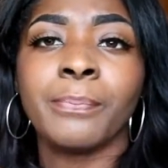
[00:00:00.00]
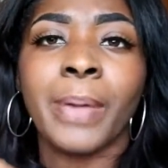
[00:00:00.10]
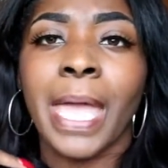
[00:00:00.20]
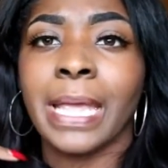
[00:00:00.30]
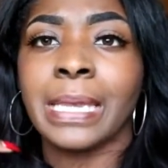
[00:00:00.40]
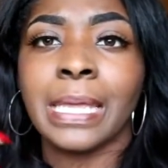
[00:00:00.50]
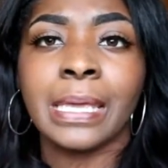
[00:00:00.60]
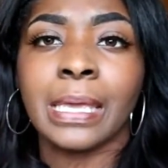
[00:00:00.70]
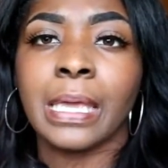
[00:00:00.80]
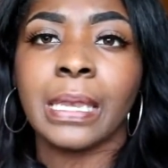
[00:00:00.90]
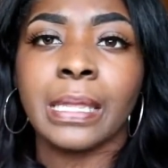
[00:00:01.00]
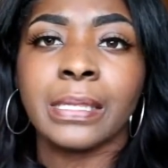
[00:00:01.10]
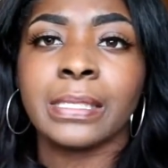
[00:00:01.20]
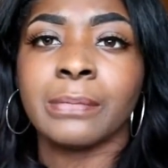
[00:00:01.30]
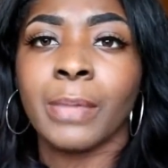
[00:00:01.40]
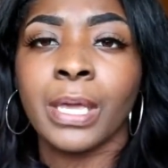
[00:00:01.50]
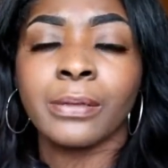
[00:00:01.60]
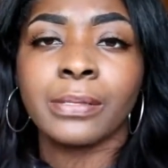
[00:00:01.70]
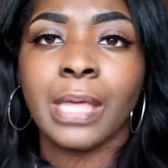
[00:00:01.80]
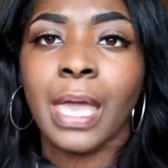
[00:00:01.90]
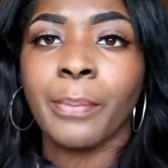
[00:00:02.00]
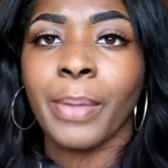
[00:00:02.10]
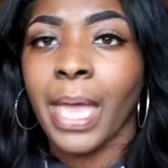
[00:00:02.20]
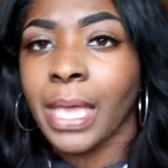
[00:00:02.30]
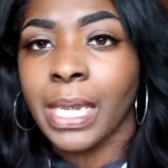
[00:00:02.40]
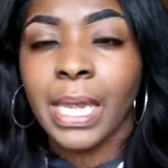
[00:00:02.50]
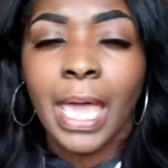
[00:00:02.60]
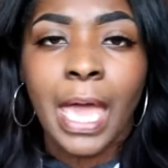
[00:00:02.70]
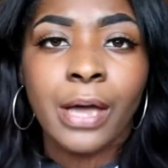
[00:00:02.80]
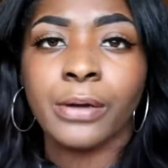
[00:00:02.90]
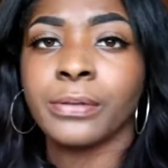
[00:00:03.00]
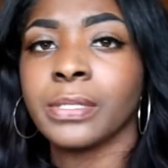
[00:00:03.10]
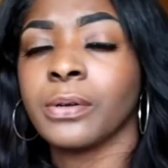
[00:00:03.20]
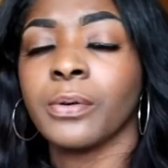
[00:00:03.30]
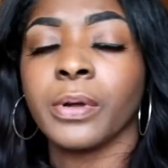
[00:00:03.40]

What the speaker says: painting and it smells like paint in the house.